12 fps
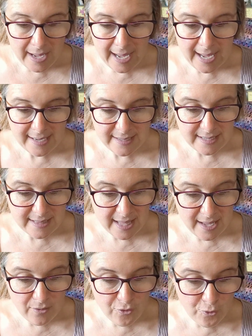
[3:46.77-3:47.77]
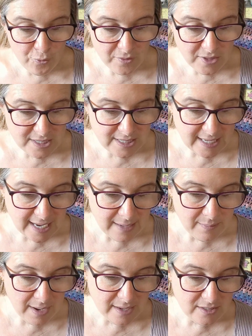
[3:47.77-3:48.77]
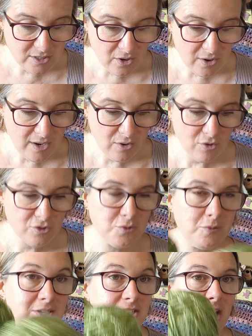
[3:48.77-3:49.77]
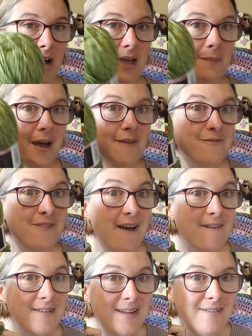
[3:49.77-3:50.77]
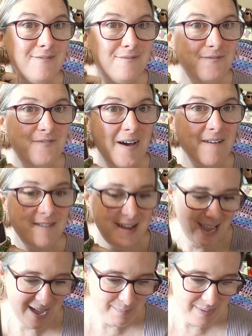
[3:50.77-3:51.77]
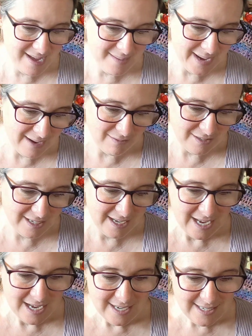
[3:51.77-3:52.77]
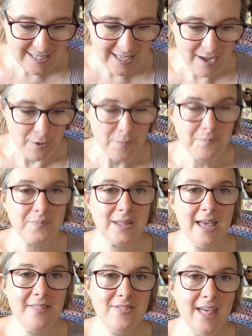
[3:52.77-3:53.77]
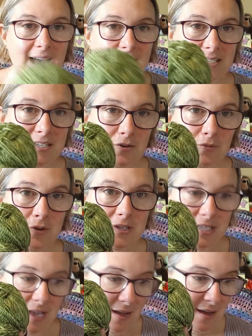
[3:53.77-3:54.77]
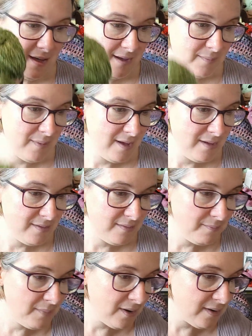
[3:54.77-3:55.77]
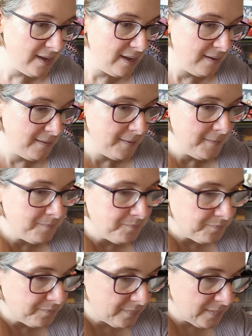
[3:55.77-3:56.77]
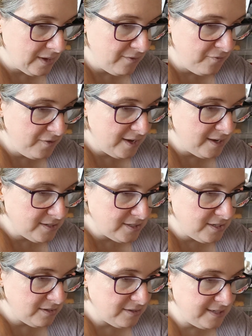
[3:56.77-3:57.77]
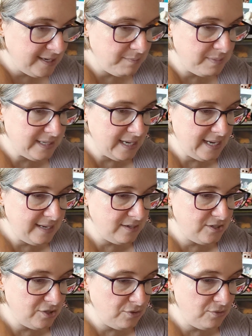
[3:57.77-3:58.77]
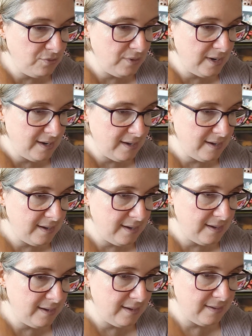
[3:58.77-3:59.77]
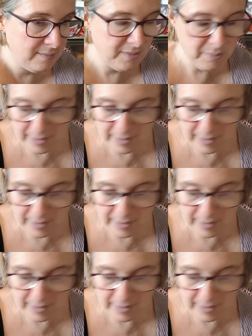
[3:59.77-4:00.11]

and they're all the same dye lot, which I'm very, very happy about. So that was my first dibs into the